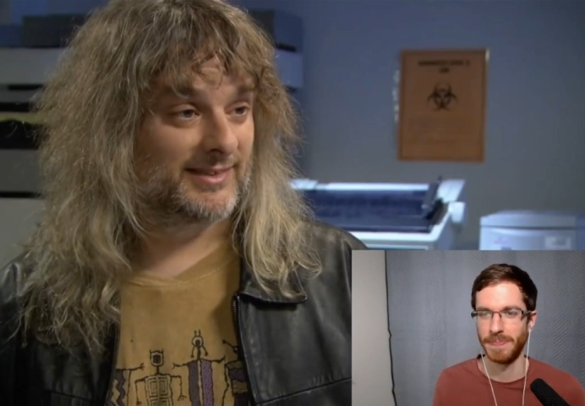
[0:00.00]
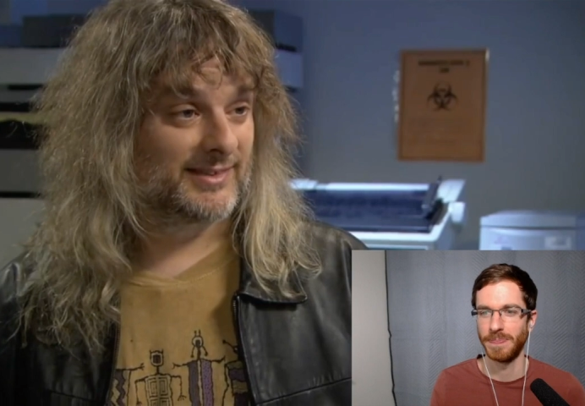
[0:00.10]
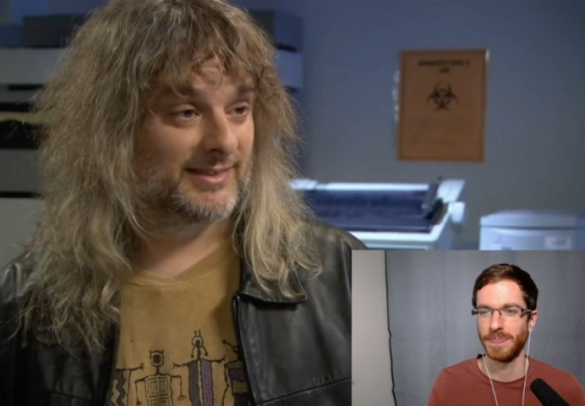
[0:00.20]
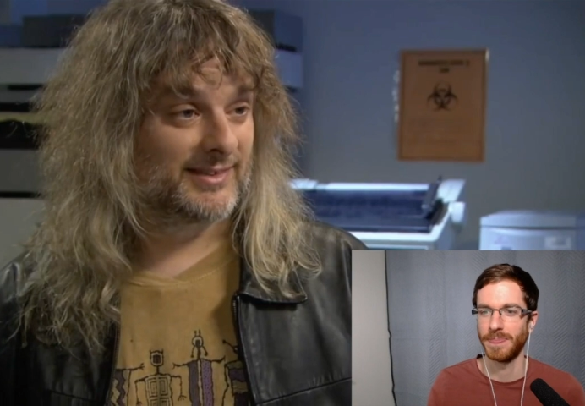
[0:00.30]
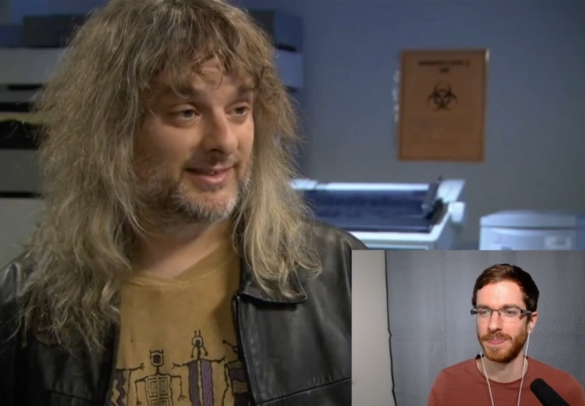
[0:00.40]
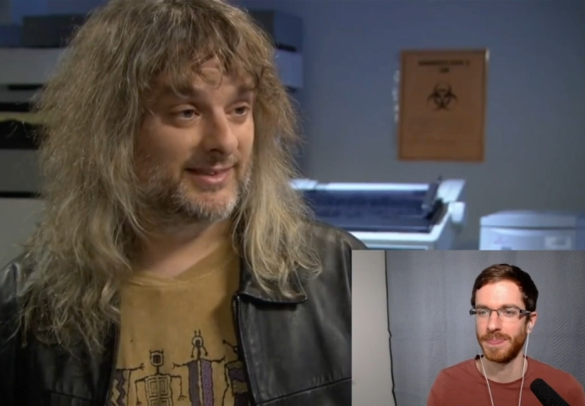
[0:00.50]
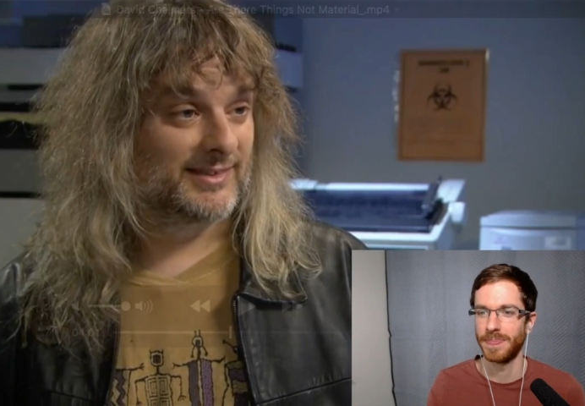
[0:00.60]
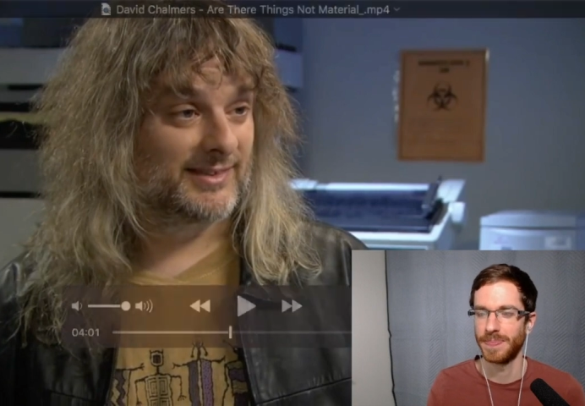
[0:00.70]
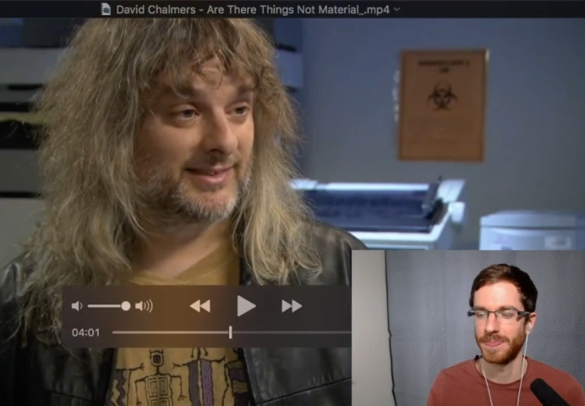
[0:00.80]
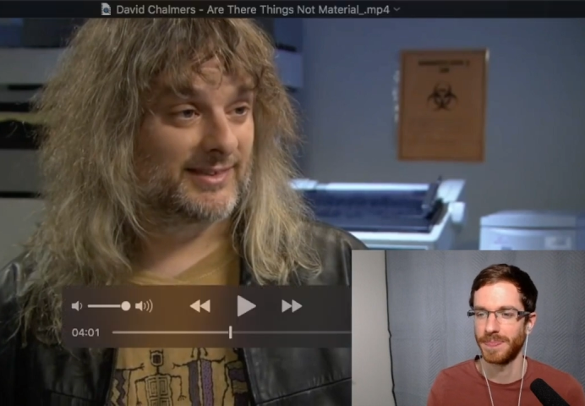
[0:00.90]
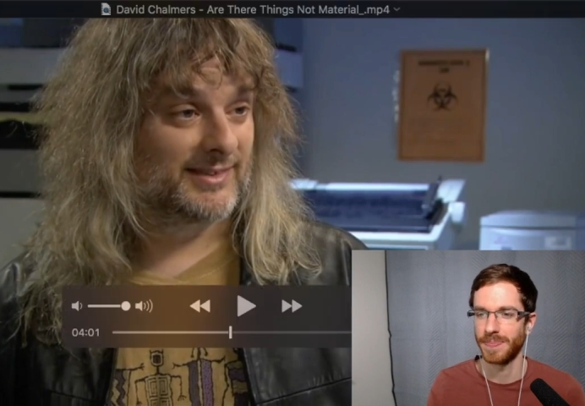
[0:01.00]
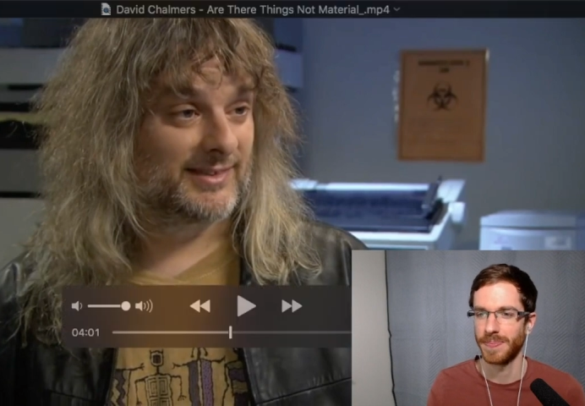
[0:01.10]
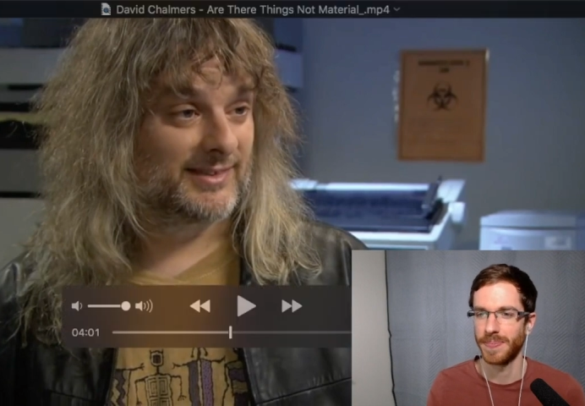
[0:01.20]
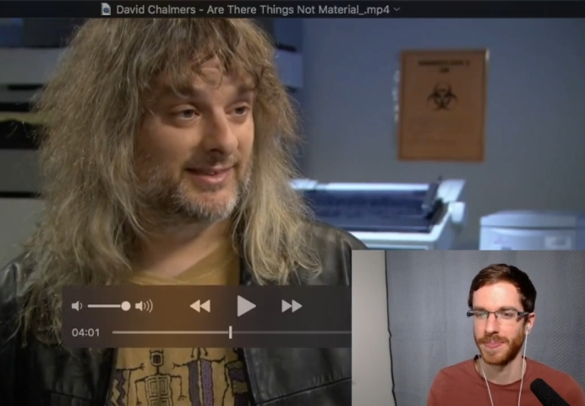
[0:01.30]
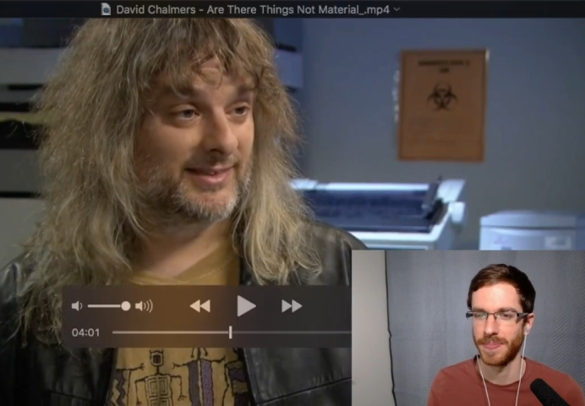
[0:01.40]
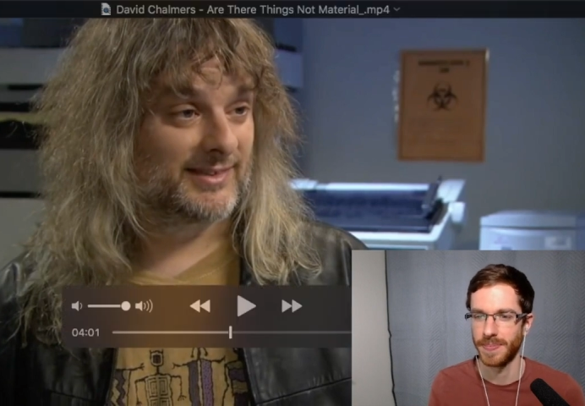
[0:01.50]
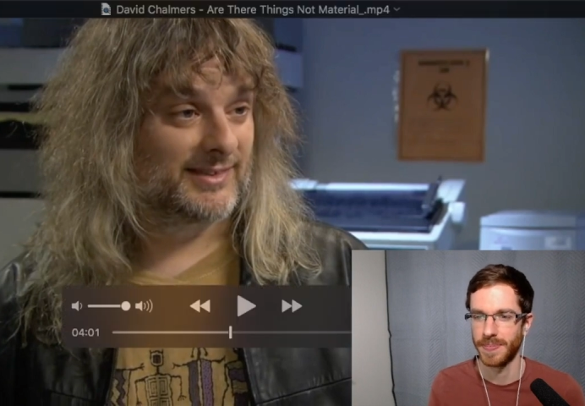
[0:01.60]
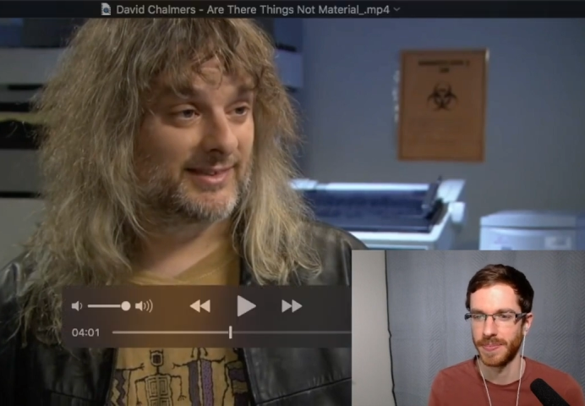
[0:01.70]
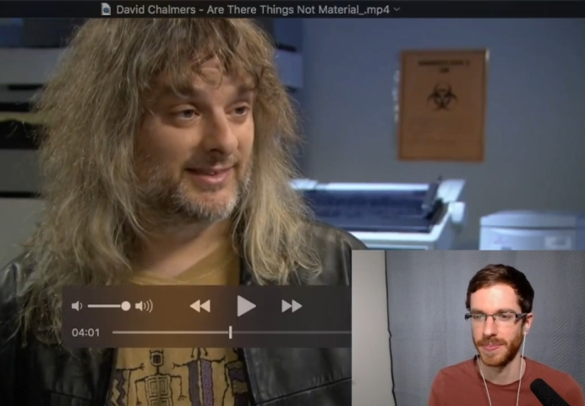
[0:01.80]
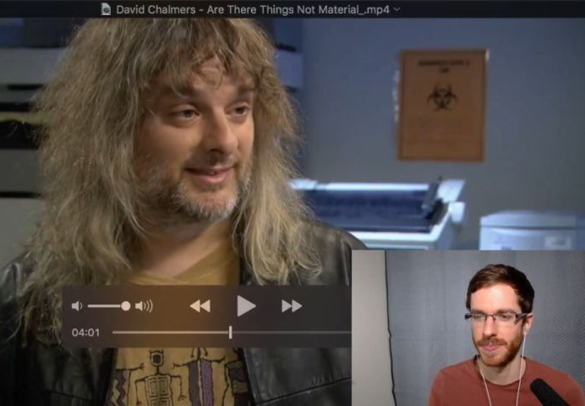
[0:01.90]

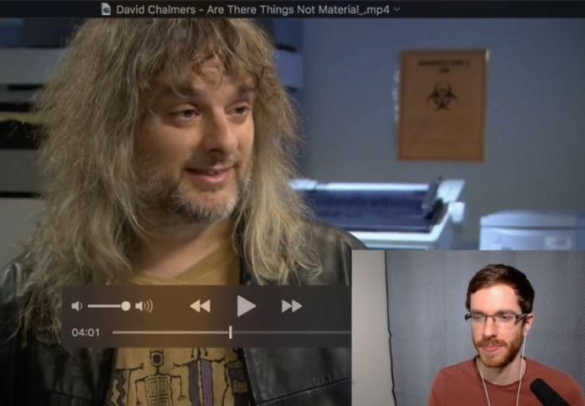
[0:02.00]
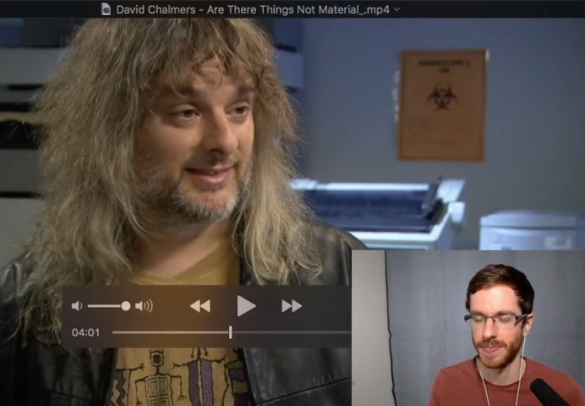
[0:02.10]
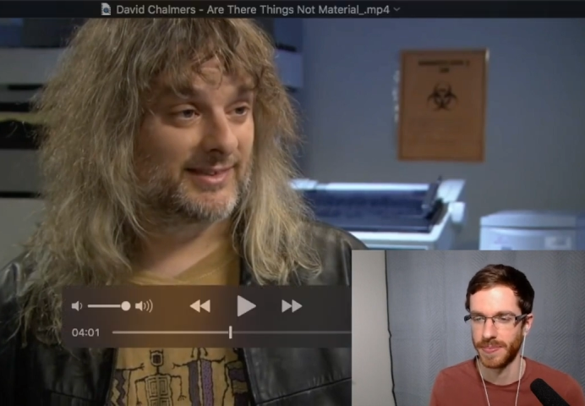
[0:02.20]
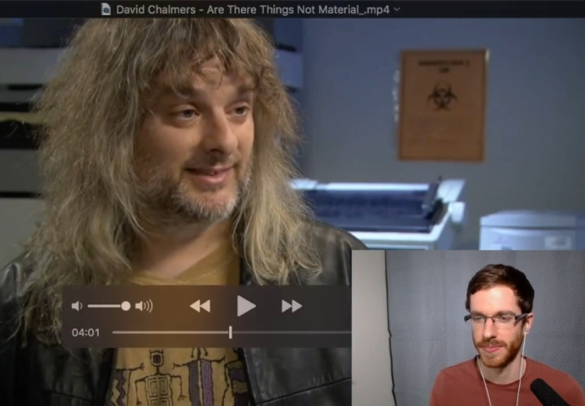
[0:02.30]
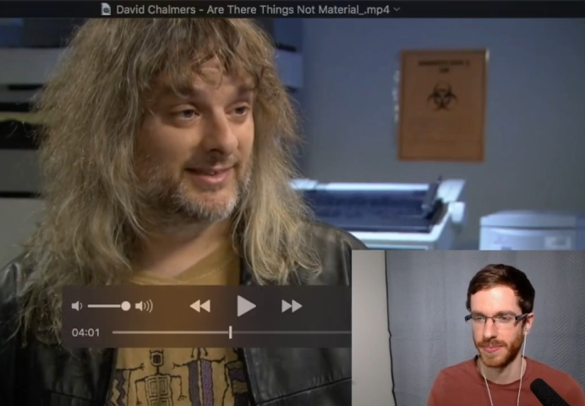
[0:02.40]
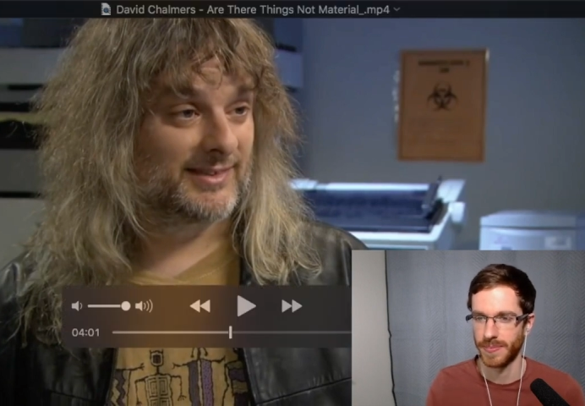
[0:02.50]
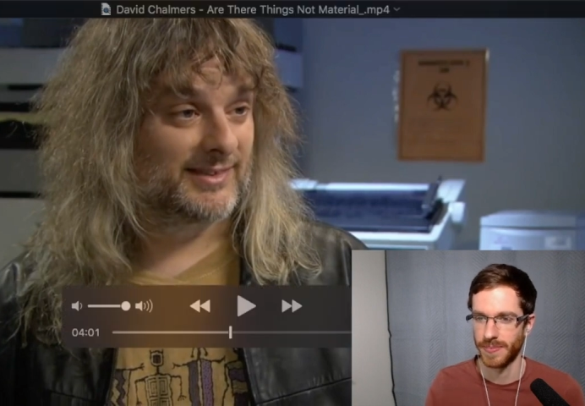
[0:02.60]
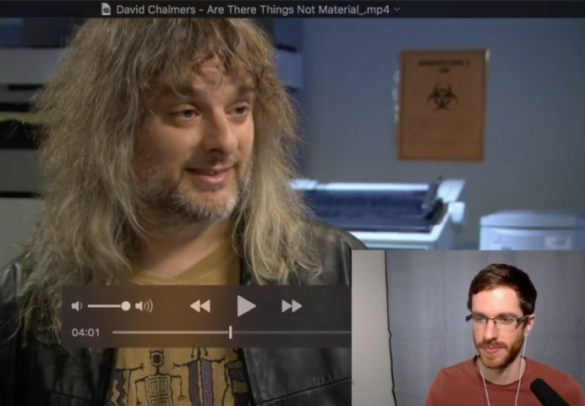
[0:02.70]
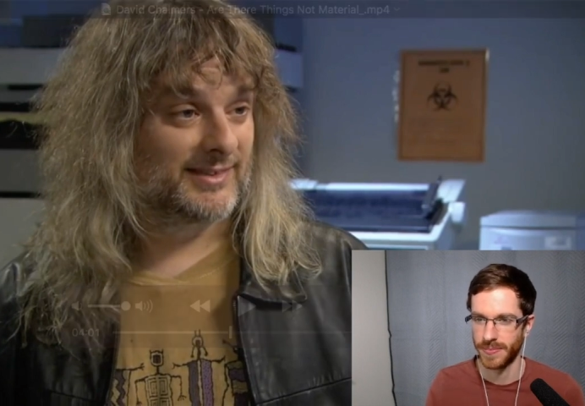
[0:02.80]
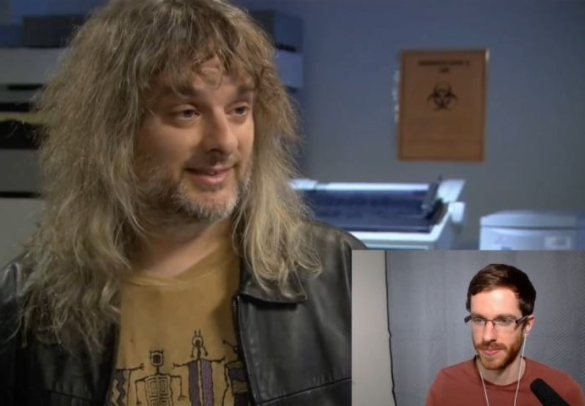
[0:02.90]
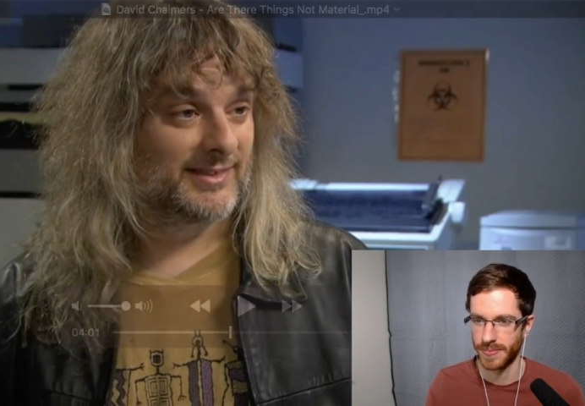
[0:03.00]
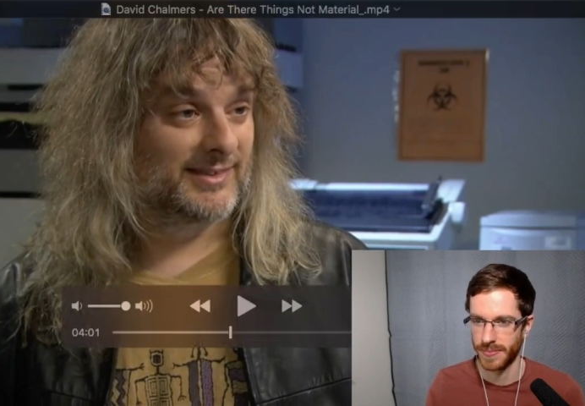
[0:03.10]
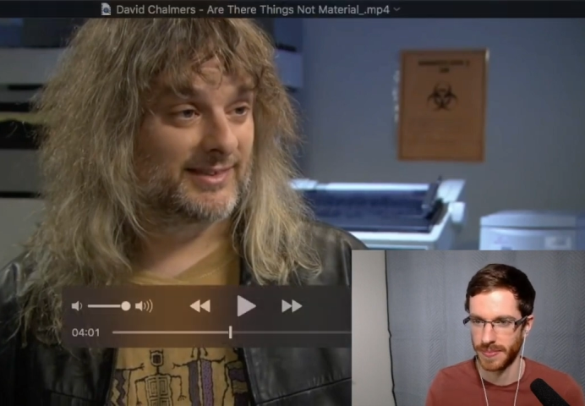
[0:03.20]
Nothing is said.